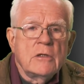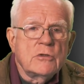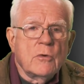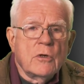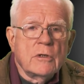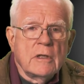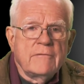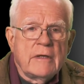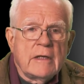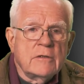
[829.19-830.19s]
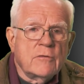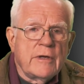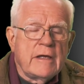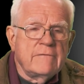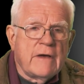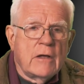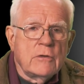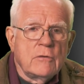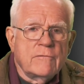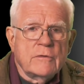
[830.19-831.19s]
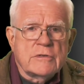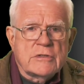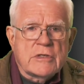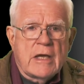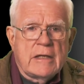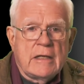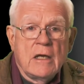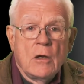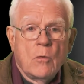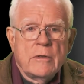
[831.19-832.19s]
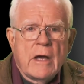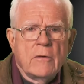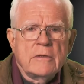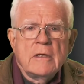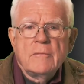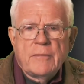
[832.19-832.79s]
to earn a living and create value for society without